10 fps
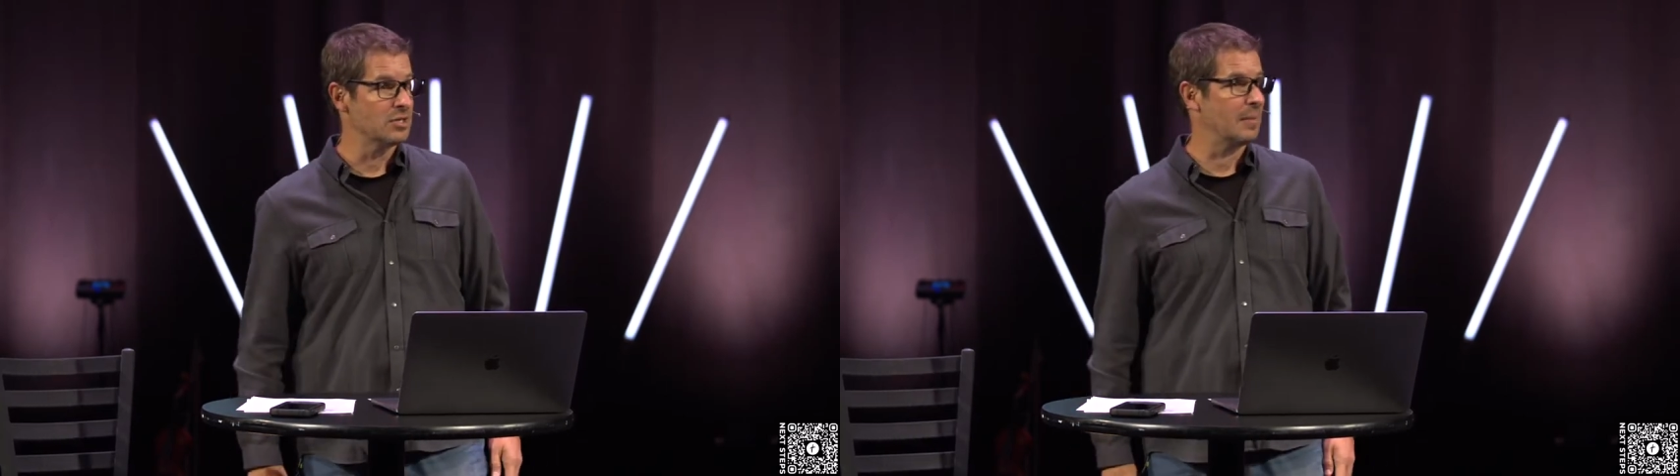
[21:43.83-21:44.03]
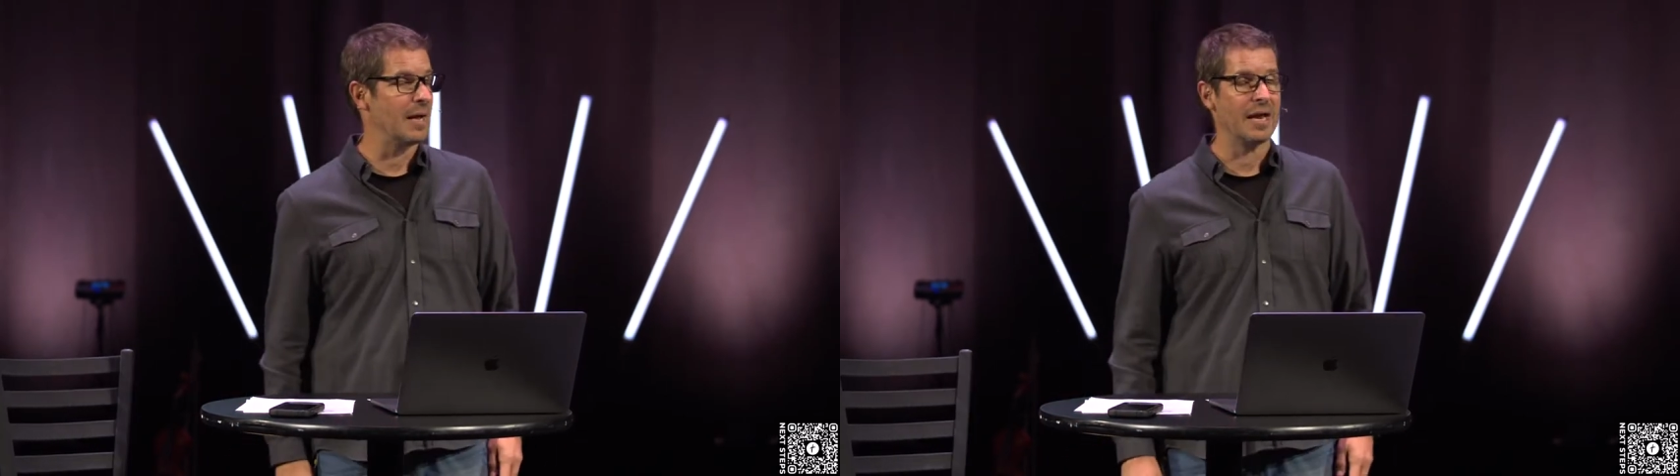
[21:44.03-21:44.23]

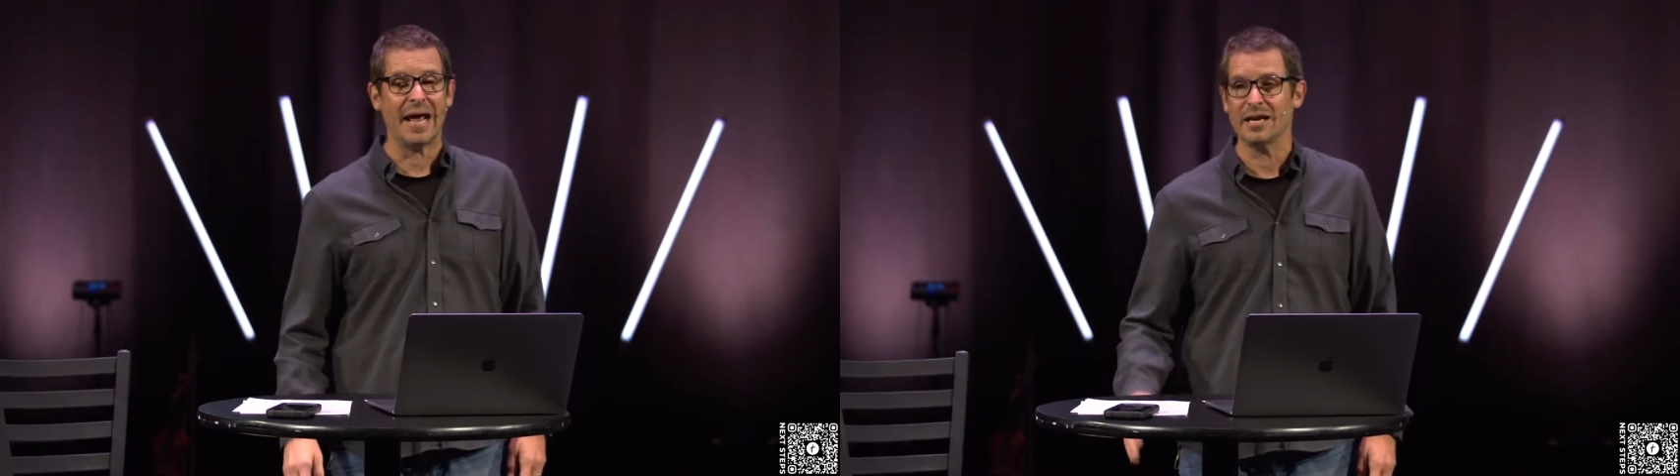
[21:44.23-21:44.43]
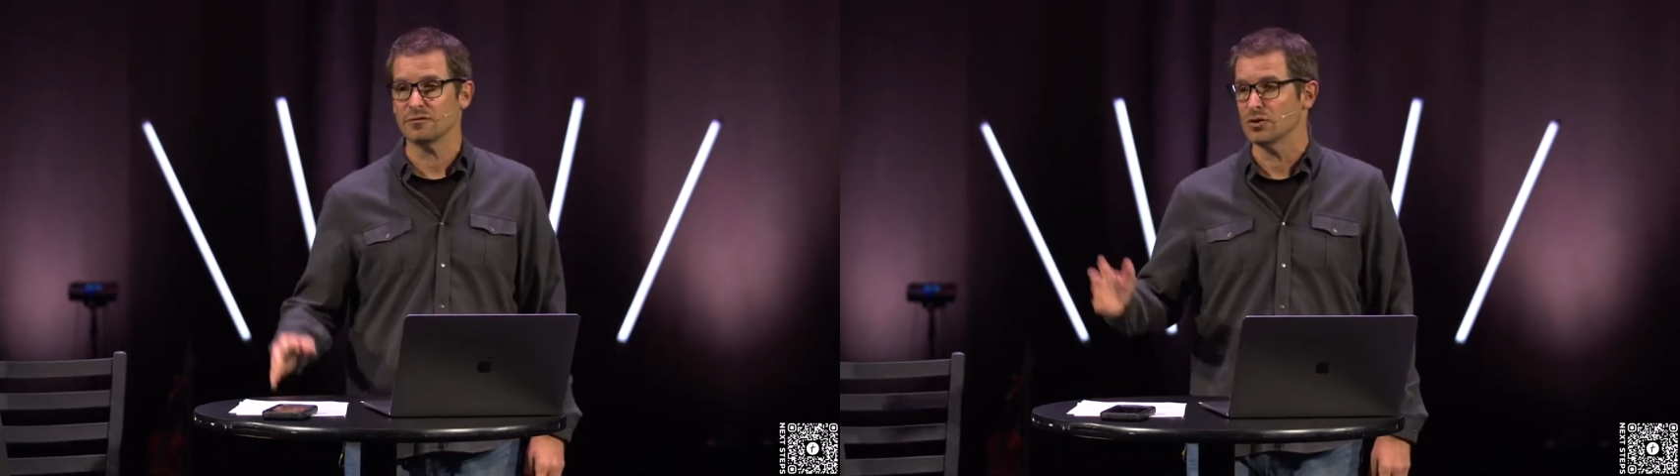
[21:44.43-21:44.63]
I'm not gonna
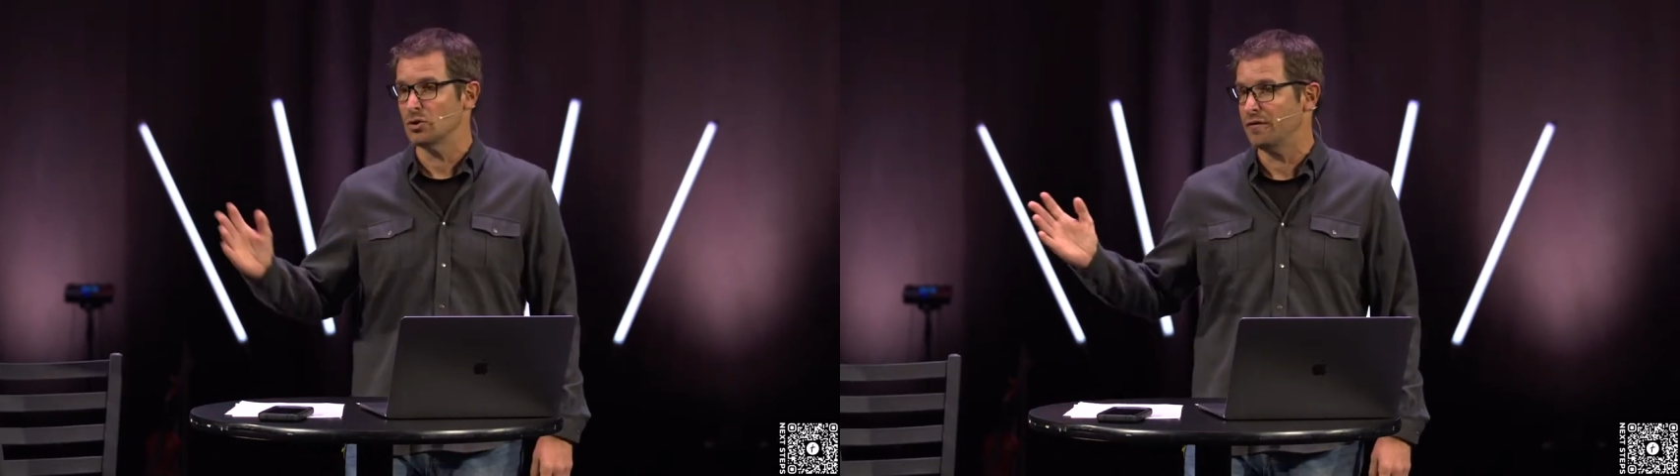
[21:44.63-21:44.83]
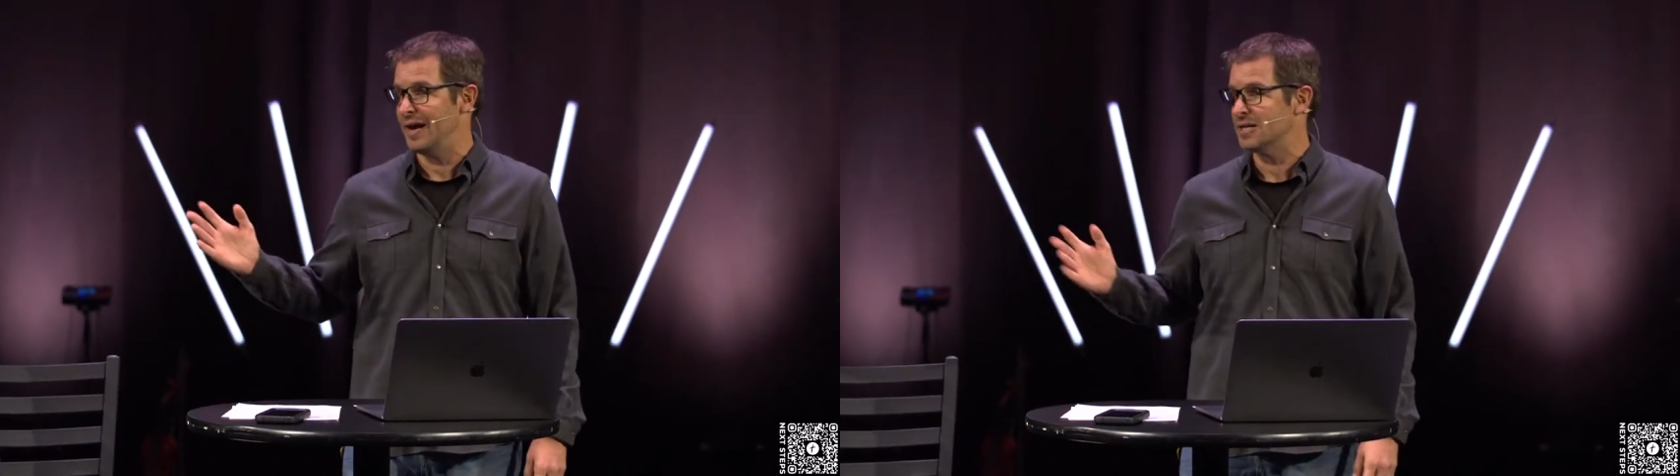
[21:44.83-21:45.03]
ask for a show
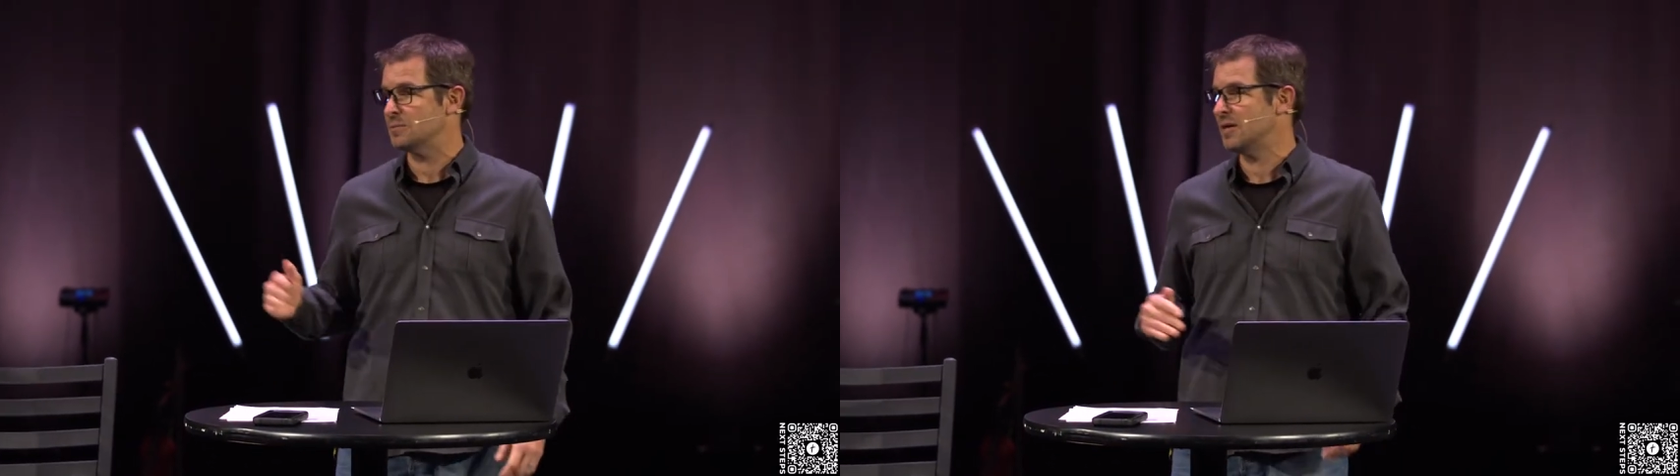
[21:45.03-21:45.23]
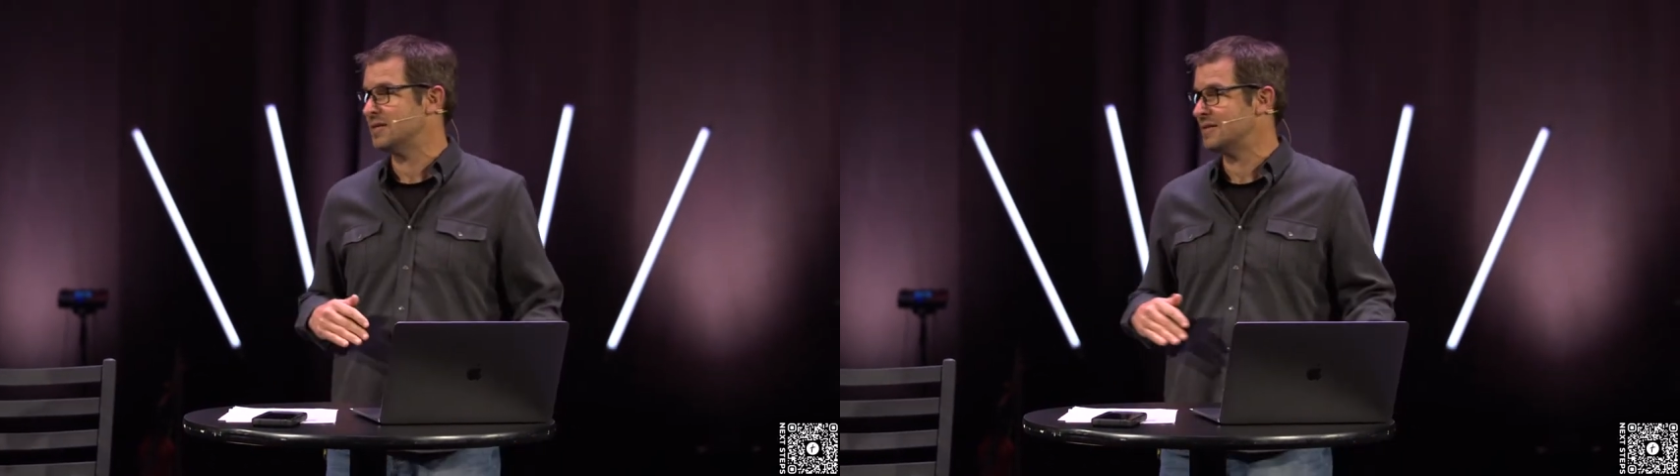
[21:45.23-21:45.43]
of hands,
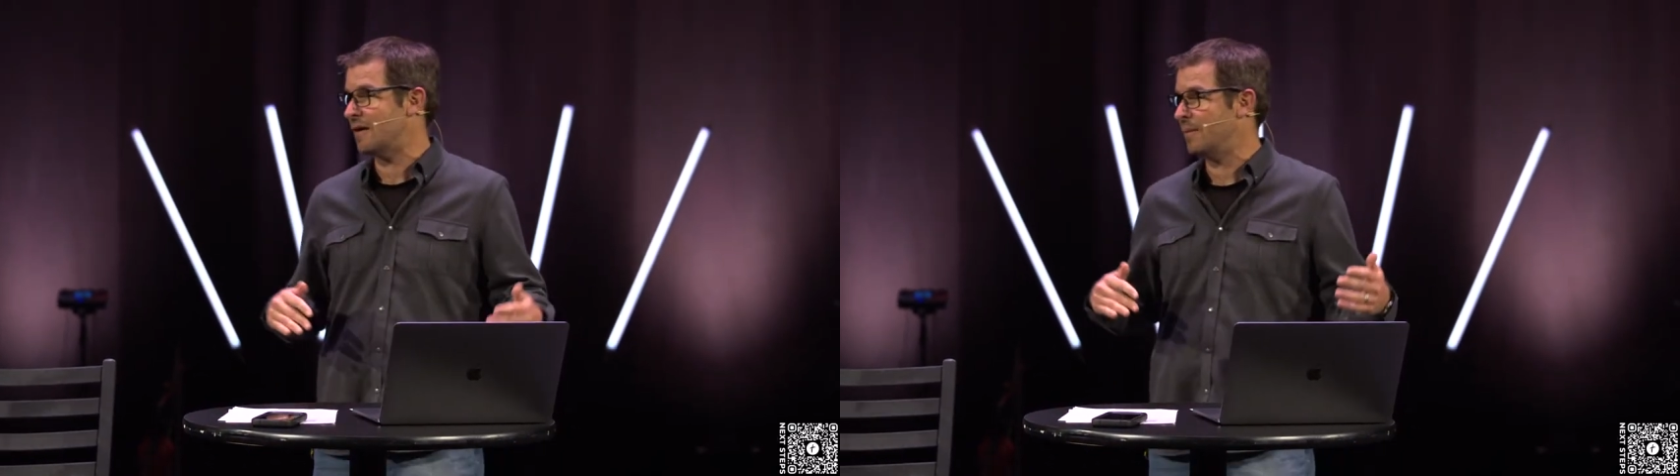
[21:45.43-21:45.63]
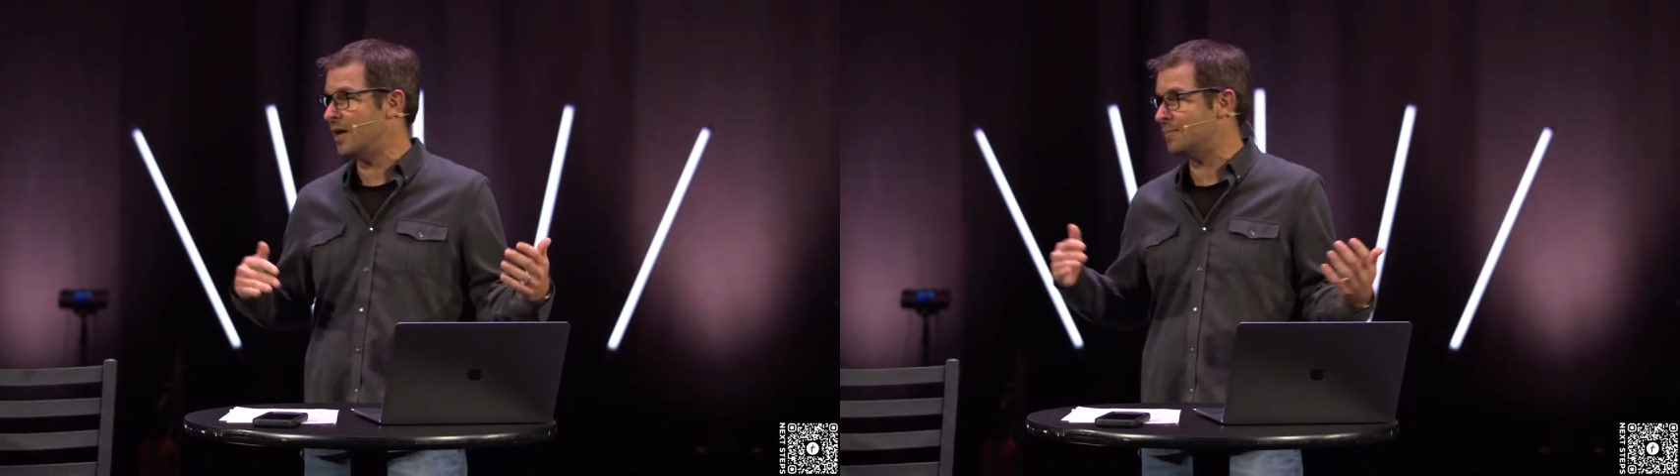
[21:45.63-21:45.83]
because then that
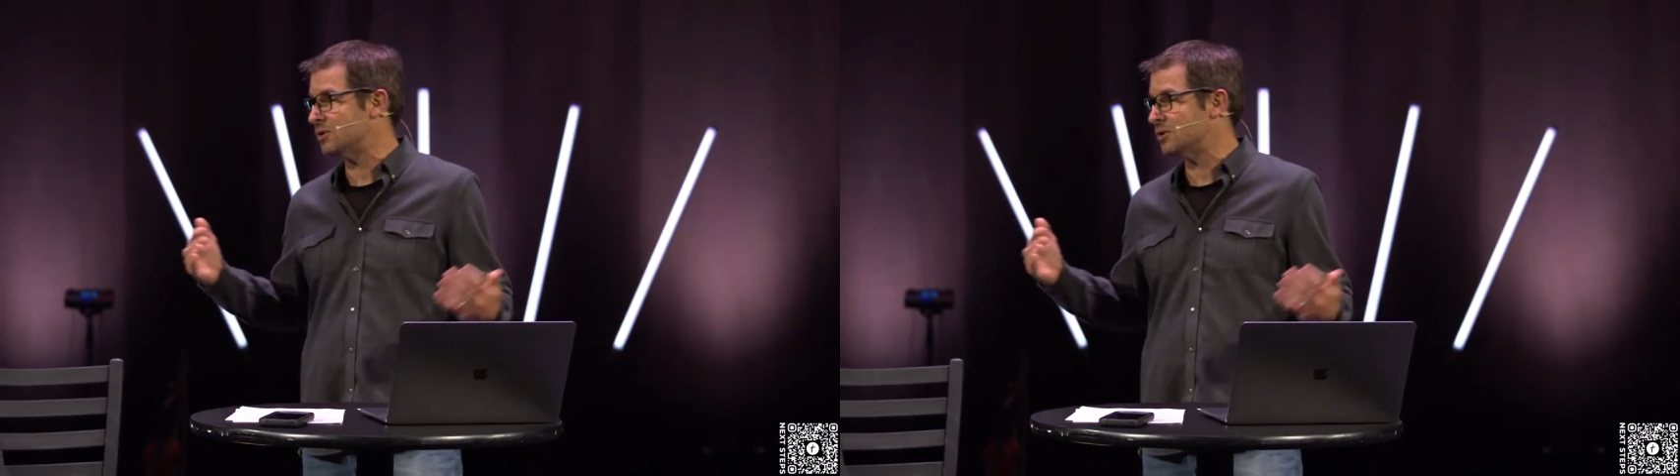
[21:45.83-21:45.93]
becomes